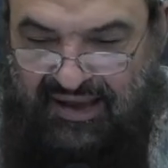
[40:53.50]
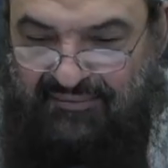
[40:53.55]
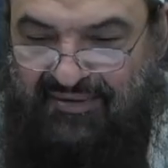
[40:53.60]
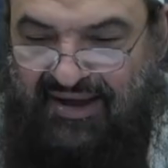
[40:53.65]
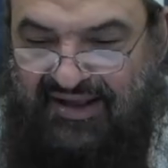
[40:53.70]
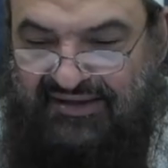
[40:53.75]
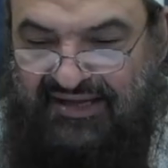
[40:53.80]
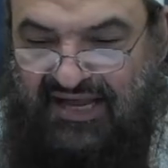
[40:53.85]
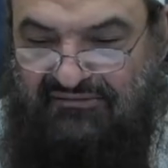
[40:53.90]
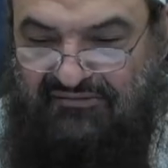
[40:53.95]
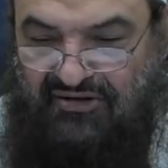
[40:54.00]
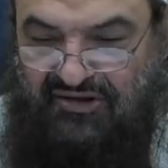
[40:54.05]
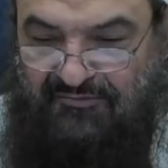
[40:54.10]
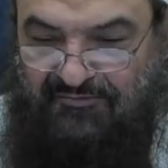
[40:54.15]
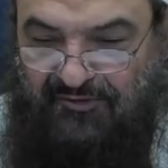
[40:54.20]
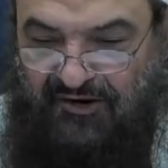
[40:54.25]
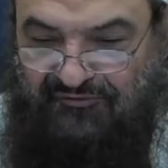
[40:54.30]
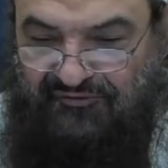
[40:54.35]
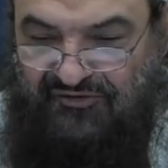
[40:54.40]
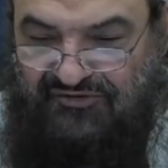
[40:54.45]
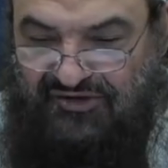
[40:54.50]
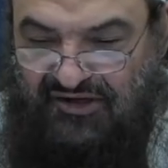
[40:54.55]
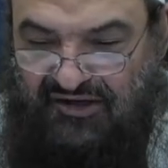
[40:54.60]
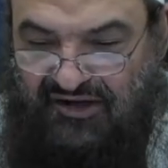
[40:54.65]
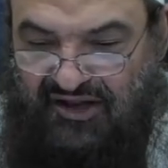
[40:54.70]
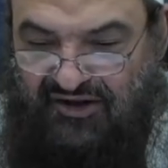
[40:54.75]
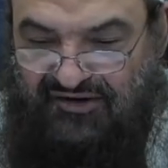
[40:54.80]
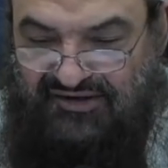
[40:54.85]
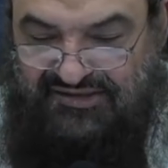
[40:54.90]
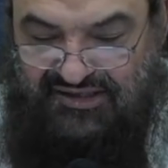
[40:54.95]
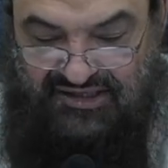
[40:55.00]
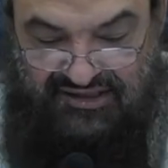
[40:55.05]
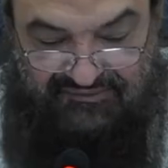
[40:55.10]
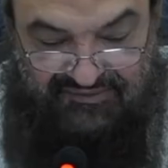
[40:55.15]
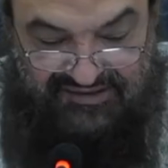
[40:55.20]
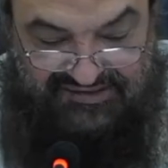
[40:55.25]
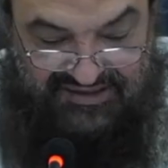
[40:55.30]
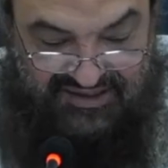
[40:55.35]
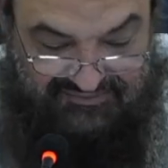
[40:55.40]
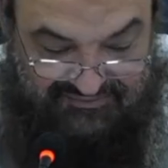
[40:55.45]
A man came to the Prophet sallallahu alaihi
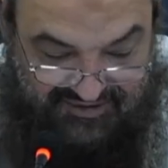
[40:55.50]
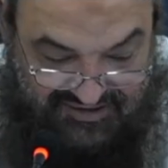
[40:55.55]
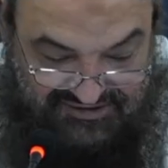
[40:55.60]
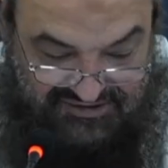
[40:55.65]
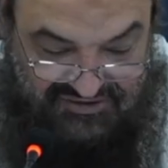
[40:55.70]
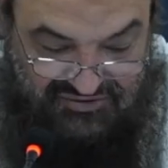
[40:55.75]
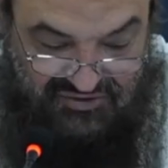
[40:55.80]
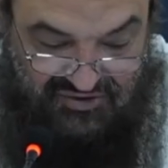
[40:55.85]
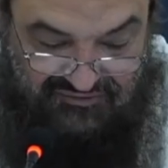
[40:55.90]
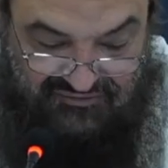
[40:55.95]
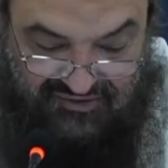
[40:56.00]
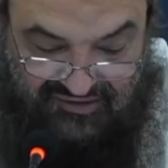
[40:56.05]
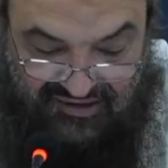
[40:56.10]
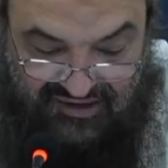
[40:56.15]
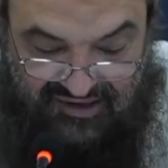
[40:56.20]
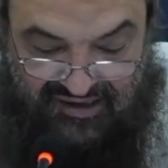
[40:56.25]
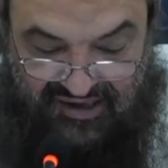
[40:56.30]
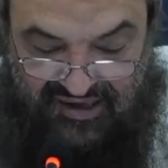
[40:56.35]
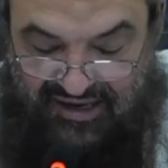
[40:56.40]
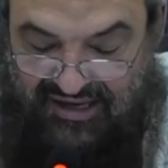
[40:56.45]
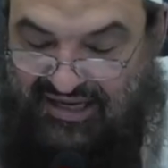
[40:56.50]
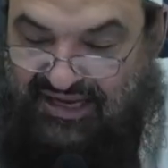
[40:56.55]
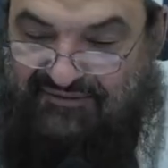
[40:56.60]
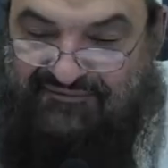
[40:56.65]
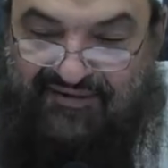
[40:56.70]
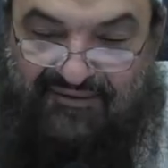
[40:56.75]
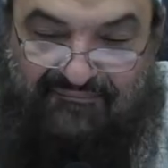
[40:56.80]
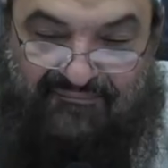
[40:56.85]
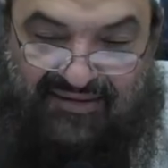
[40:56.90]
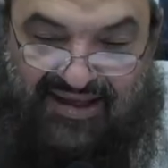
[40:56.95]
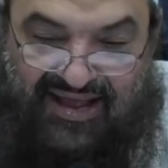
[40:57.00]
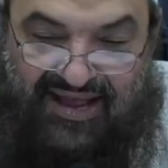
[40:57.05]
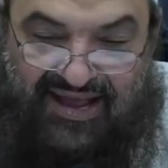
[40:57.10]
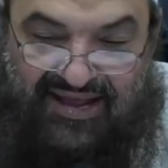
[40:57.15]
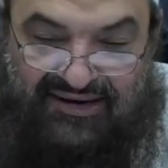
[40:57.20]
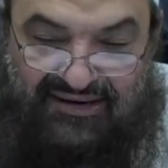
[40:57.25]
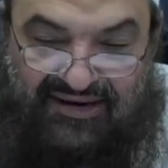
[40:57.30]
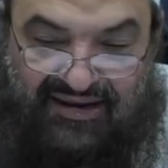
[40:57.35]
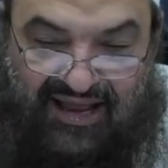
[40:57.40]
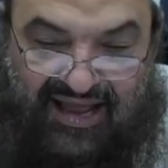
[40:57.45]
wasallam. He said, Messenger of Allah, if a
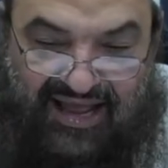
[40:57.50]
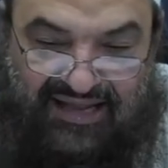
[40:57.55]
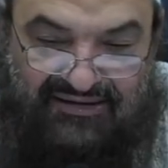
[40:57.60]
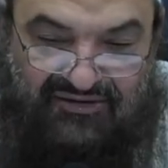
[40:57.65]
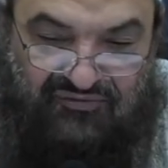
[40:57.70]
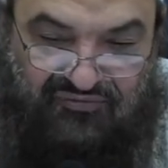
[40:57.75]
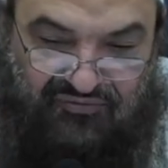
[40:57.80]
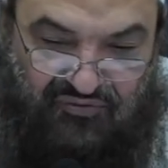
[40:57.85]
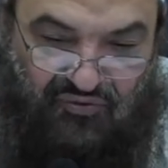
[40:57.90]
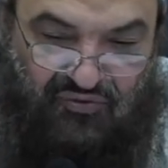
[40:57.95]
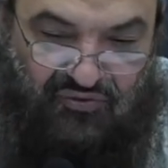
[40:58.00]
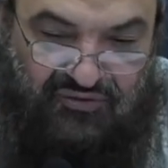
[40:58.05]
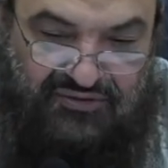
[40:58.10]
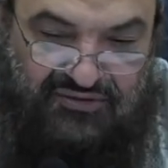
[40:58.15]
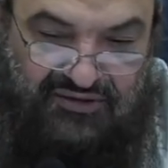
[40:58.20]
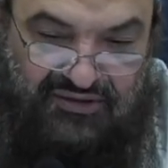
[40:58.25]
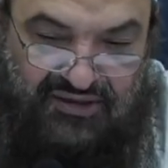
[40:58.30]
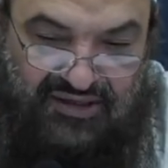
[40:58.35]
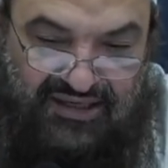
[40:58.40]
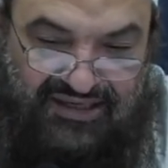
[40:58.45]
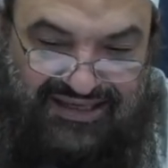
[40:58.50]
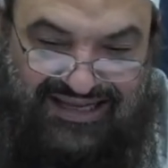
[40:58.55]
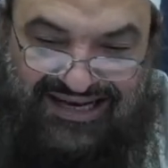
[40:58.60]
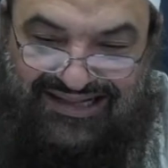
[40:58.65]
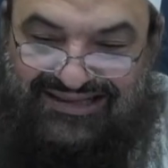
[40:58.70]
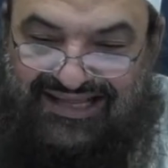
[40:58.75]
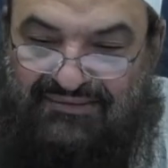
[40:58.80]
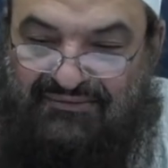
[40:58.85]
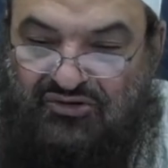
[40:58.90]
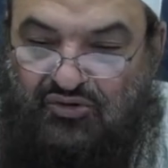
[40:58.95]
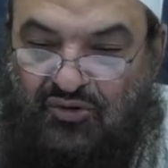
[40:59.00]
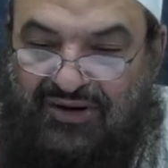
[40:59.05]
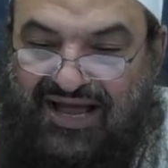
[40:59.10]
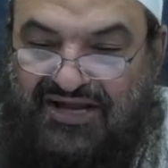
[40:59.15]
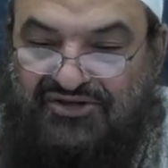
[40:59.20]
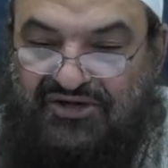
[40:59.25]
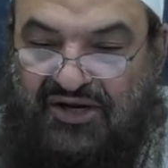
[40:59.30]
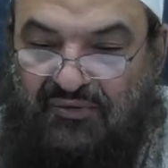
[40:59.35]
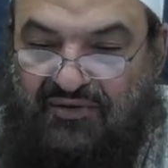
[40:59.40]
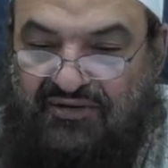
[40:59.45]
man had fought, yaltamisu
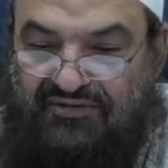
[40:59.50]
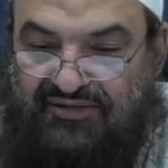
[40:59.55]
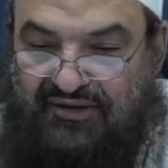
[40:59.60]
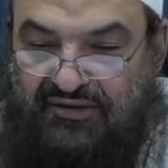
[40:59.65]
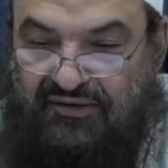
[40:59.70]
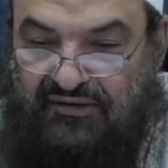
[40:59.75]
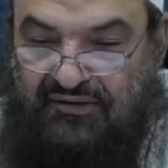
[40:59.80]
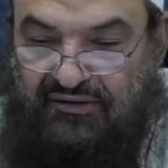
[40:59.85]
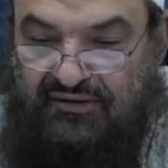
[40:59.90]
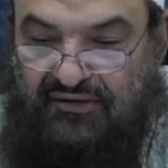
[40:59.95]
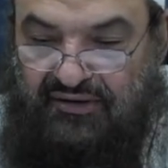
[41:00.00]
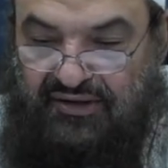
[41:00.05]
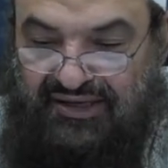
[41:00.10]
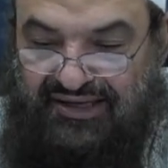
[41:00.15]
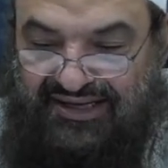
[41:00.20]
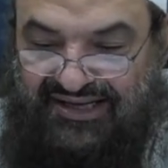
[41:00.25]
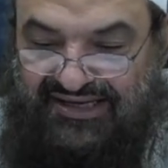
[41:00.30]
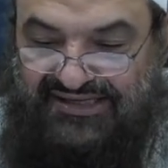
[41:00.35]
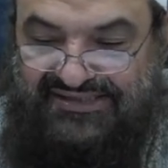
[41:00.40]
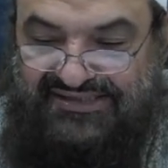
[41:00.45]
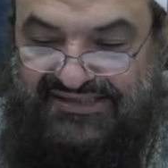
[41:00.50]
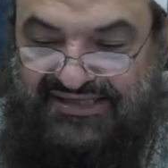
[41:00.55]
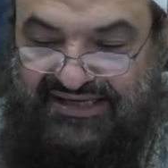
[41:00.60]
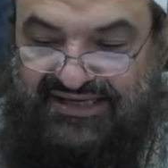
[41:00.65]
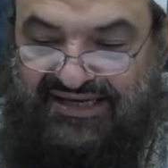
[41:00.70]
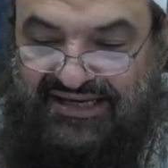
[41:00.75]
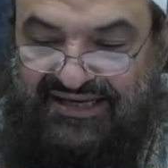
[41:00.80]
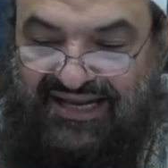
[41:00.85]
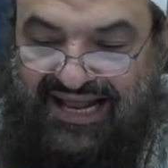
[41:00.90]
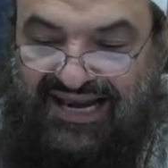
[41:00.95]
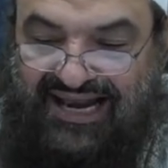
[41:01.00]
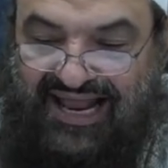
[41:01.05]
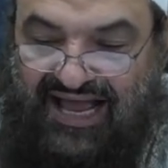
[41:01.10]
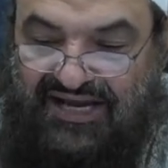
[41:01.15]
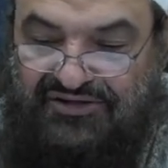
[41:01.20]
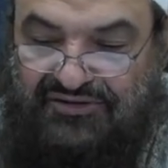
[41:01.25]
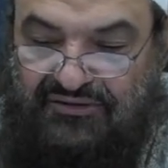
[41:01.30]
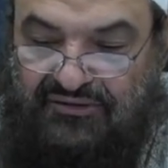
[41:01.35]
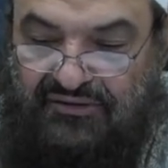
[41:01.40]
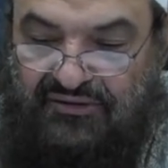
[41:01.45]
al-ajra wa al-dhikr, he's seeking
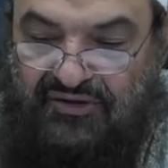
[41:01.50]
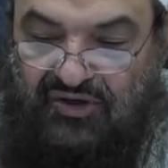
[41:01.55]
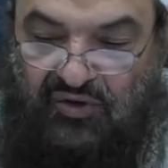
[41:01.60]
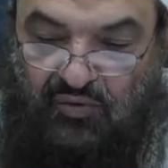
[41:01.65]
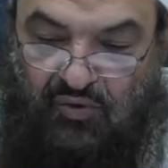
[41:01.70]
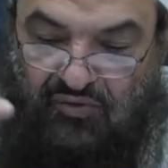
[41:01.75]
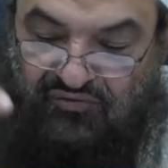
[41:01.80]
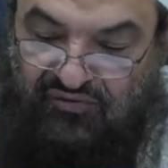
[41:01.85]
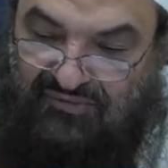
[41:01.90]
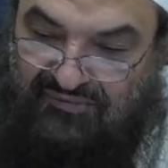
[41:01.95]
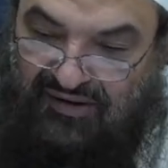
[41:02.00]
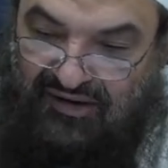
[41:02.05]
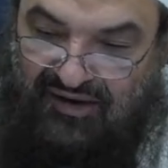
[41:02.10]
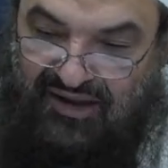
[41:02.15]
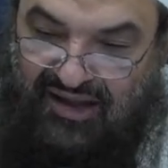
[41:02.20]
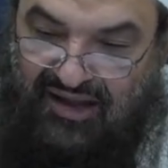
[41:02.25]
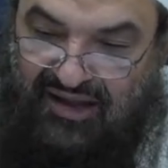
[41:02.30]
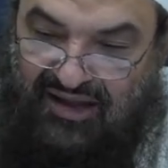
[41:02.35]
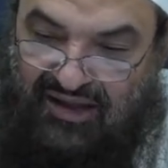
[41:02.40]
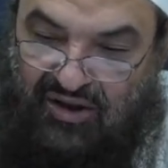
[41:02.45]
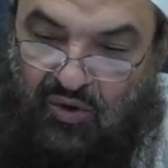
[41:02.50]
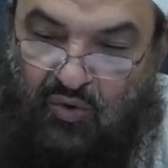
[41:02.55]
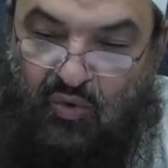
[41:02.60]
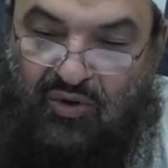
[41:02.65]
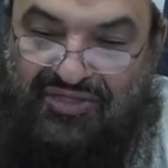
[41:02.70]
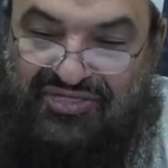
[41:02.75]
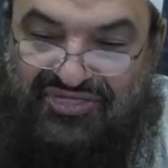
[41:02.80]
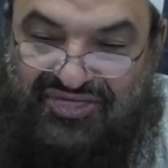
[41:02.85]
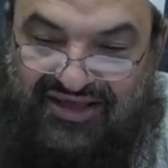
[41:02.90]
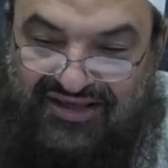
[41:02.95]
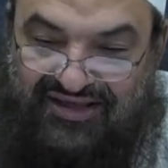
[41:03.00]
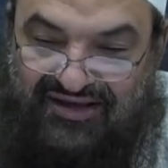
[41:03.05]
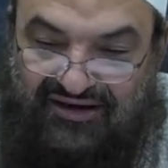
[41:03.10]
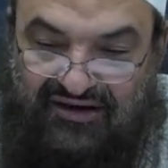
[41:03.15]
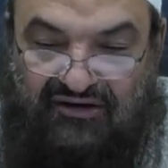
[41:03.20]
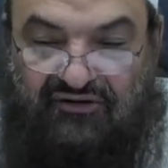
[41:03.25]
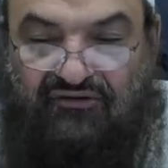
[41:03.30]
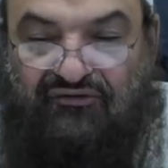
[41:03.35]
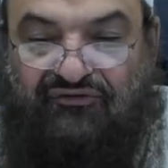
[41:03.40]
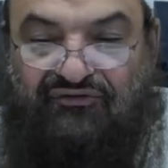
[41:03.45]
al-ajr, reward from Allah, wa
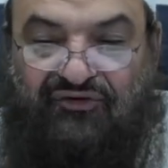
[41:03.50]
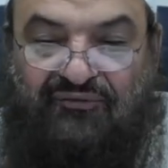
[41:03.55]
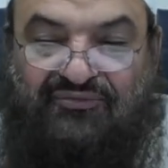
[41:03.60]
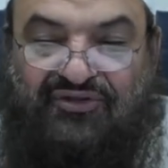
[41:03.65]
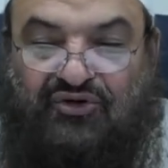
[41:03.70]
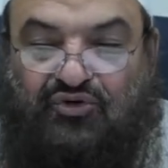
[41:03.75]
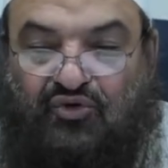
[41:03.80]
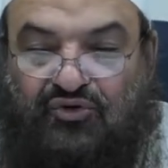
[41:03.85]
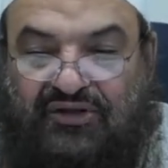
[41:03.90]
al-dhikr, from the